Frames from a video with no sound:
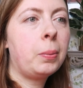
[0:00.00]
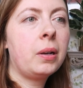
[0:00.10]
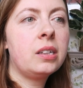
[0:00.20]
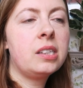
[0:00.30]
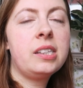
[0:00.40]

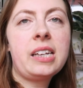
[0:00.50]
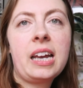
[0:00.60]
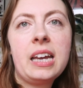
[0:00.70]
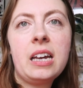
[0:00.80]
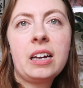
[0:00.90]
But
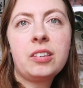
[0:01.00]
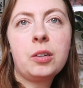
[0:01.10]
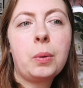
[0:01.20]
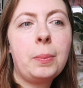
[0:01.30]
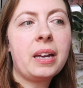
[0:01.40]
today I
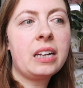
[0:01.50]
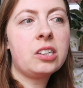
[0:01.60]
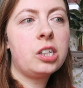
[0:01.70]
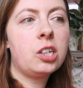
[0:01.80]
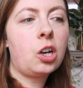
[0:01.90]
thought we might
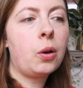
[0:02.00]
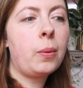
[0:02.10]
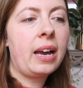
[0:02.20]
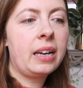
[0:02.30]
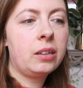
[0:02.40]
actually
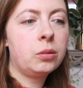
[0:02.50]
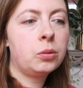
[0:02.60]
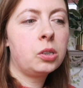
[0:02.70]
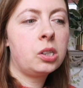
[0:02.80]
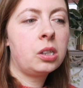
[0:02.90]
go
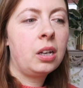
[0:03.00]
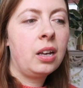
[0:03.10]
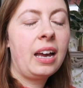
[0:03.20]
out